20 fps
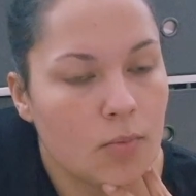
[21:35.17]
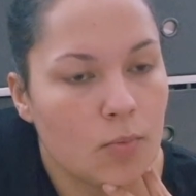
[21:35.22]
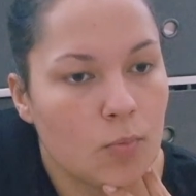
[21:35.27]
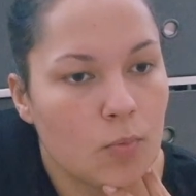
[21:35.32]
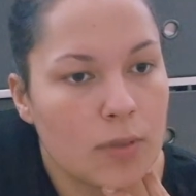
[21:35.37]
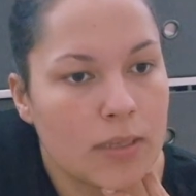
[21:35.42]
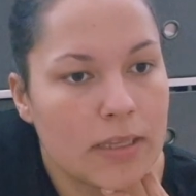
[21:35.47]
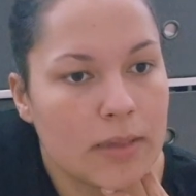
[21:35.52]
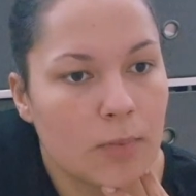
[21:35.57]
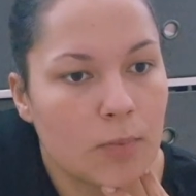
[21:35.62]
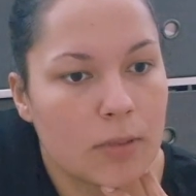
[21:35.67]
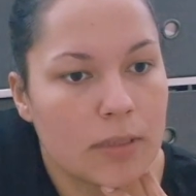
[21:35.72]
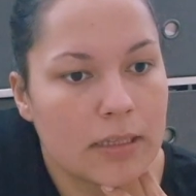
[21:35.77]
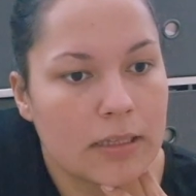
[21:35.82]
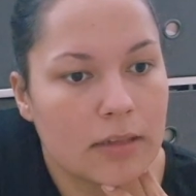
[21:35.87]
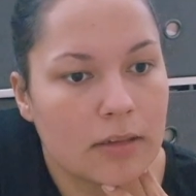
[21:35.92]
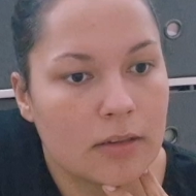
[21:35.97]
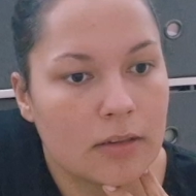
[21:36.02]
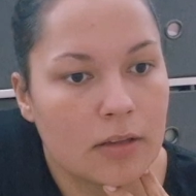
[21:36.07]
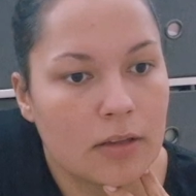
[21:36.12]
we
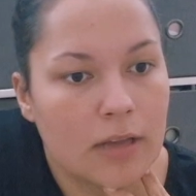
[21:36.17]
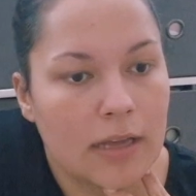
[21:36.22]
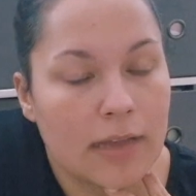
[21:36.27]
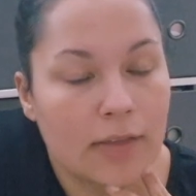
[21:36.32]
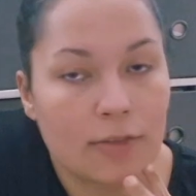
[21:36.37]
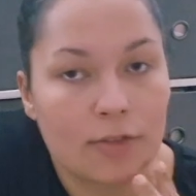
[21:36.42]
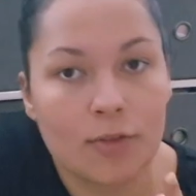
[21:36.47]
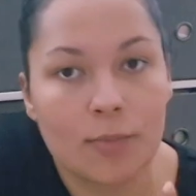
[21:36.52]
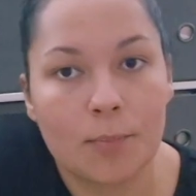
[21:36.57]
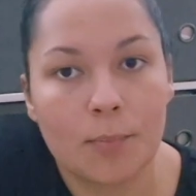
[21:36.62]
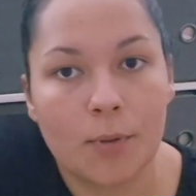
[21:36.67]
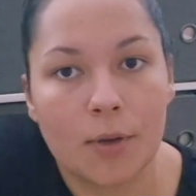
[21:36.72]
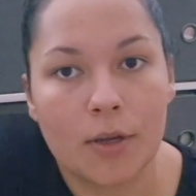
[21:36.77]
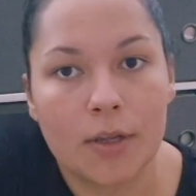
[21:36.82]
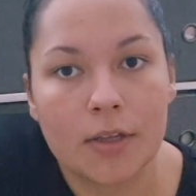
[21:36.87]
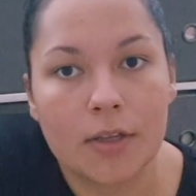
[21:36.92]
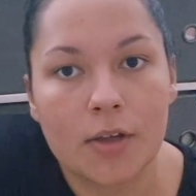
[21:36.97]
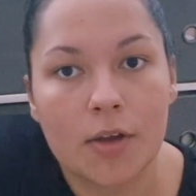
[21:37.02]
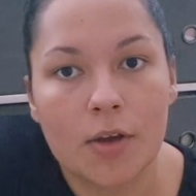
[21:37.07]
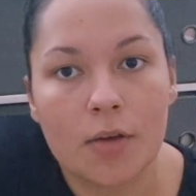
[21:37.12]
will at some
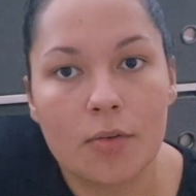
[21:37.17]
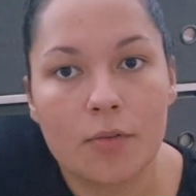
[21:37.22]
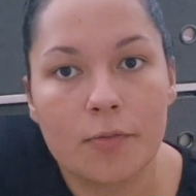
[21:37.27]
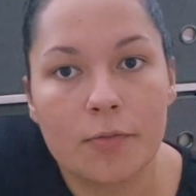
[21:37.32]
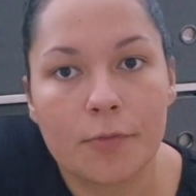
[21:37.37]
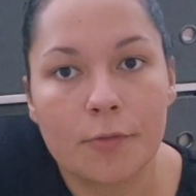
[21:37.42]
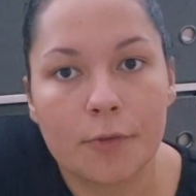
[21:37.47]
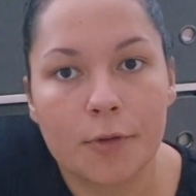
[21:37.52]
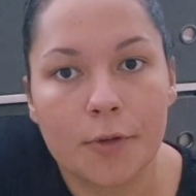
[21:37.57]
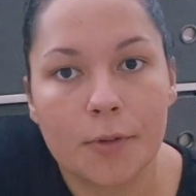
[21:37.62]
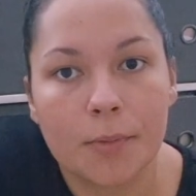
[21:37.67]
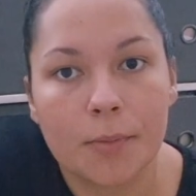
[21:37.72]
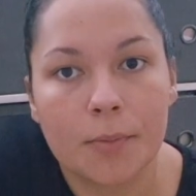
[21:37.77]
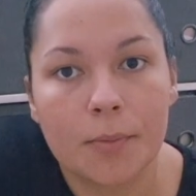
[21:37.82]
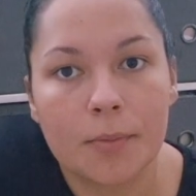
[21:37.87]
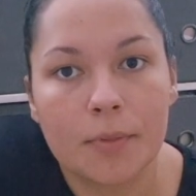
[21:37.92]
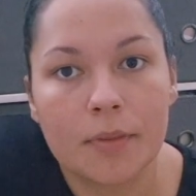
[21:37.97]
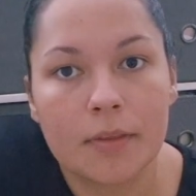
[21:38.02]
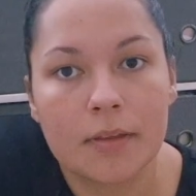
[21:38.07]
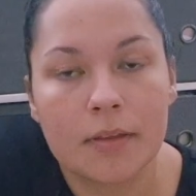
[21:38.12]
point go
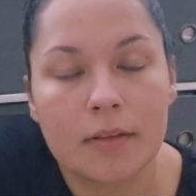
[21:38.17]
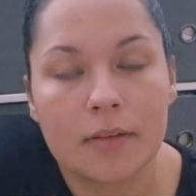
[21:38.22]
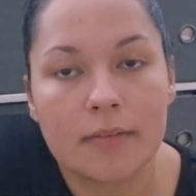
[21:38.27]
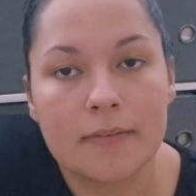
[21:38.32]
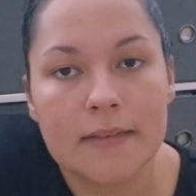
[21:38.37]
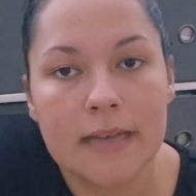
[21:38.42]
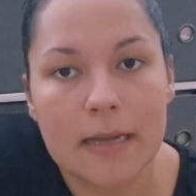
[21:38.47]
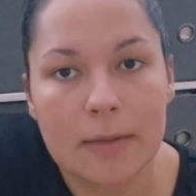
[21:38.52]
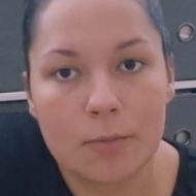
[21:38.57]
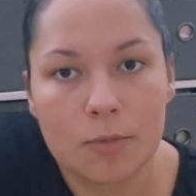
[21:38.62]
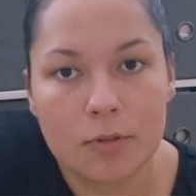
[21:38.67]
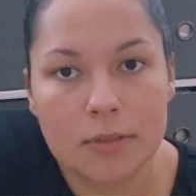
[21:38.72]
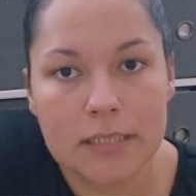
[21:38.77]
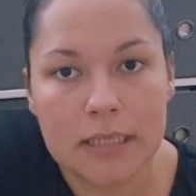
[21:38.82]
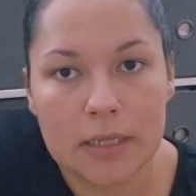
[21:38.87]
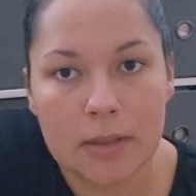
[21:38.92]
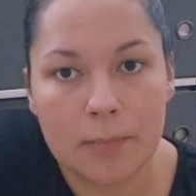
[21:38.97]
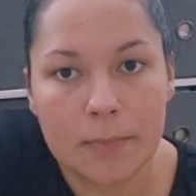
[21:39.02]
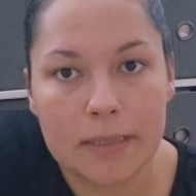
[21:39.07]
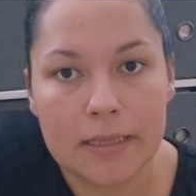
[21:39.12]
through the time will
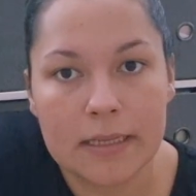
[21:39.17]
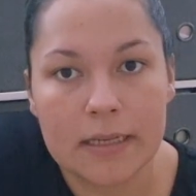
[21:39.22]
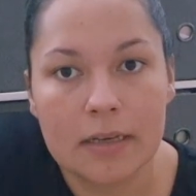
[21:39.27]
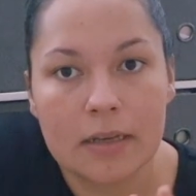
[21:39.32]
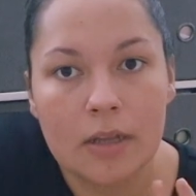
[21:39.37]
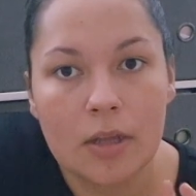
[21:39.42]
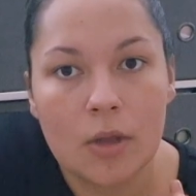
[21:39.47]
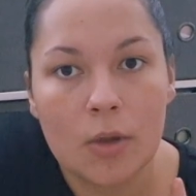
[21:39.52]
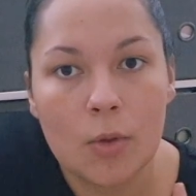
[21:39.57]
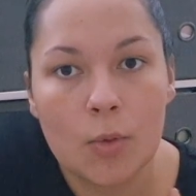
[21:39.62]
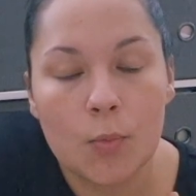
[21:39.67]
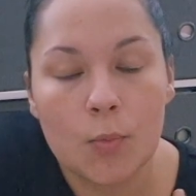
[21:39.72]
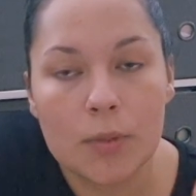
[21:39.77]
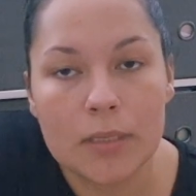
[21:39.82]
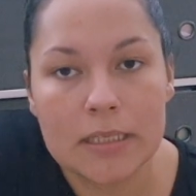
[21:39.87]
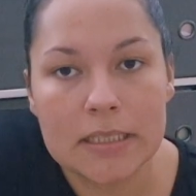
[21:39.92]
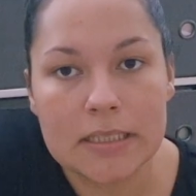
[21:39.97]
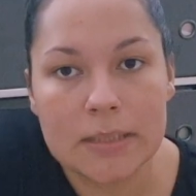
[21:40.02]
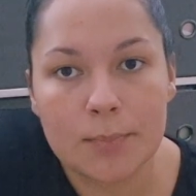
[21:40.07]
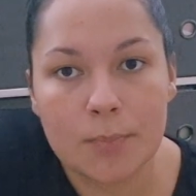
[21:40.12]
tell bin. We
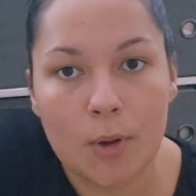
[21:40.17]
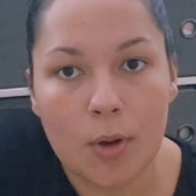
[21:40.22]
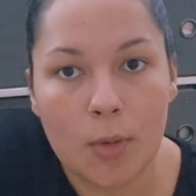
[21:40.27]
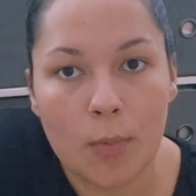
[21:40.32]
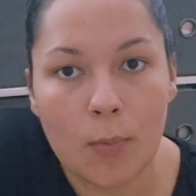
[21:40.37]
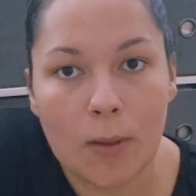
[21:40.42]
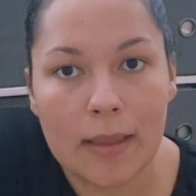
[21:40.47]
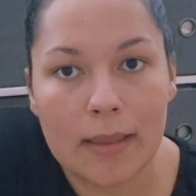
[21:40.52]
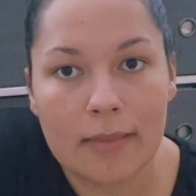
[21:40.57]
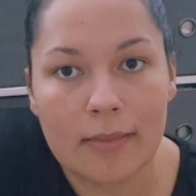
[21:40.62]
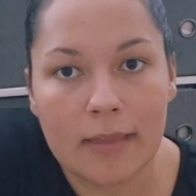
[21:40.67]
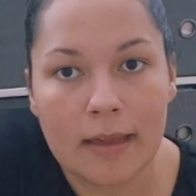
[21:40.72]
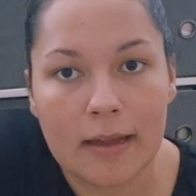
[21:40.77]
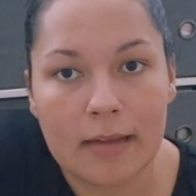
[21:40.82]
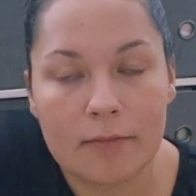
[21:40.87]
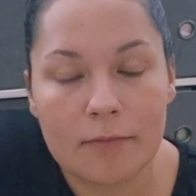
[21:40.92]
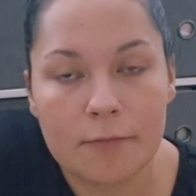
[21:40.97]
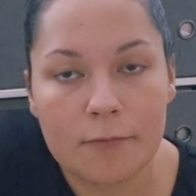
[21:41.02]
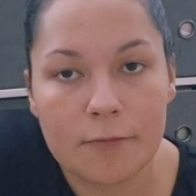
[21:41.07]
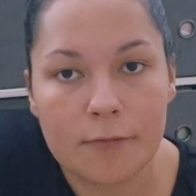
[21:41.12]
need to put away
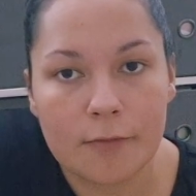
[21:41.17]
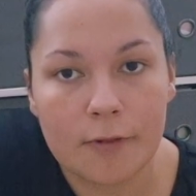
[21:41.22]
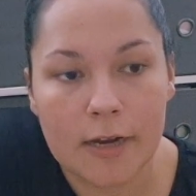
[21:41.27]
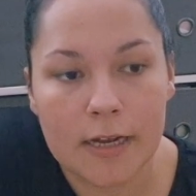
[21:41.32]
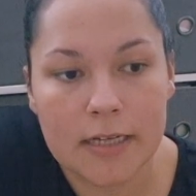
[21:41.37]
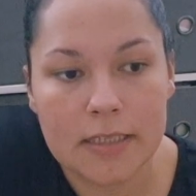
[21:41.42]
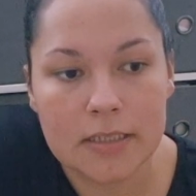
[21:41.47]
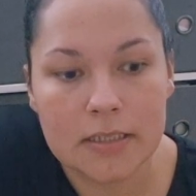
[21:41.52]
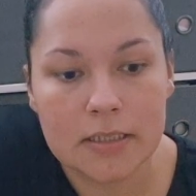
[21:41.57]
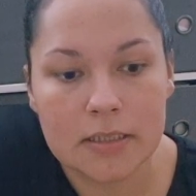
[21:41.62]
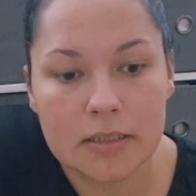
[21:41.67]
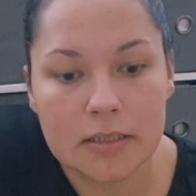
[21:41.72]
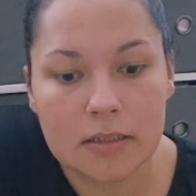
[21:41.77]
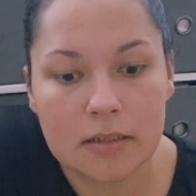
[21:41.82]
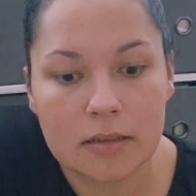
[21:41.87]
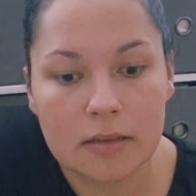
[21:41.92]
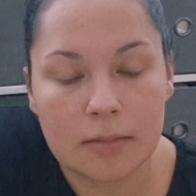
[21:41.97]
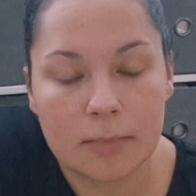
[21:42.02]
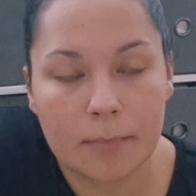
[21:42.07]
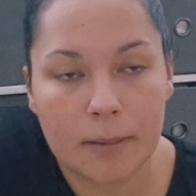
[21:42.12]
that thread,
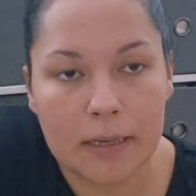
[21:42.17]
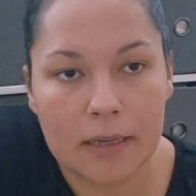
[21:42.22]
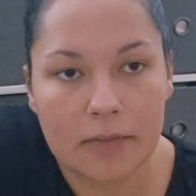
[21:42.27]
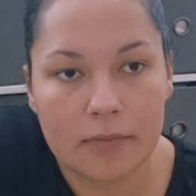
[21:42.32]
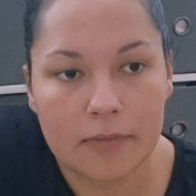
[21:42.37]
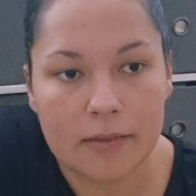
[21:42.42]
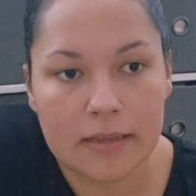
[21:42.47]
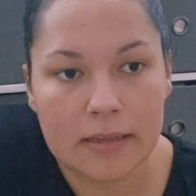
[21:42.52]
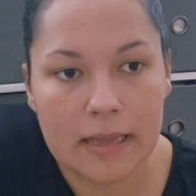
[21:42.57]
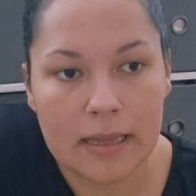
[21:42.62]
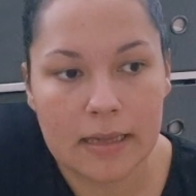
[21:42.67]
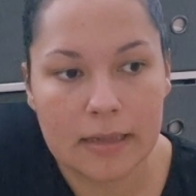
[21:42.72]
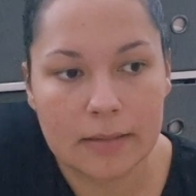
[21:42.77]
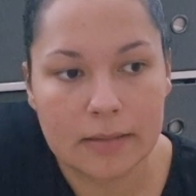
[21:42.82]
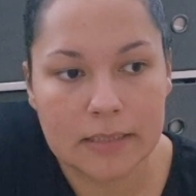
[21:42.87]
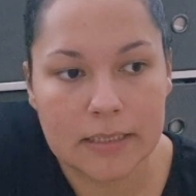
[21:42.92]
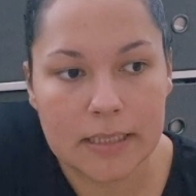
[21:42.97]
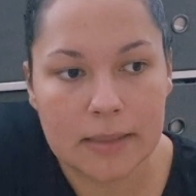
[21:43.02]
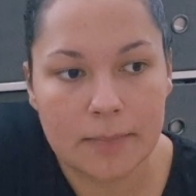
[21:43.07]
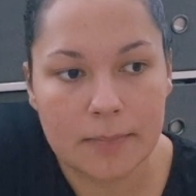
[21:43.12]
the bag of
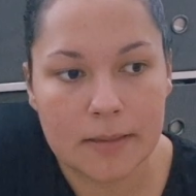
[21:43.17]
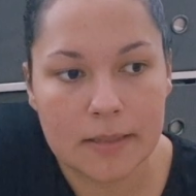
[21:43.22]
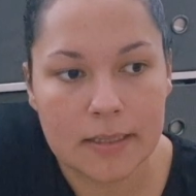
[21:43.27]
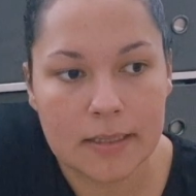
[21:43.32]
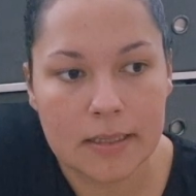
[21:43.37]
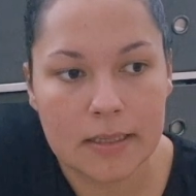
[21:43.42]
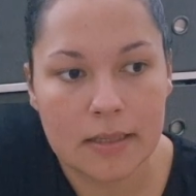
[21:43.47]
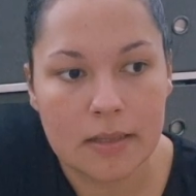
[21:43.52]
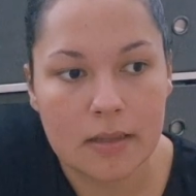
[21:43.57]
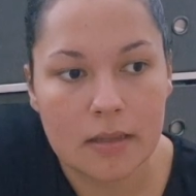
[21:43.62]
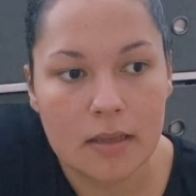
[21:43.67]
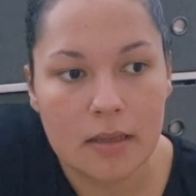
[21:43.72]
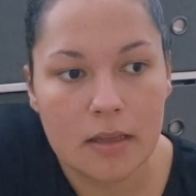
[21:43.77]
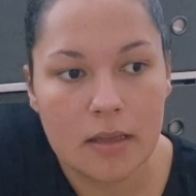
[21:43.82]
DMC,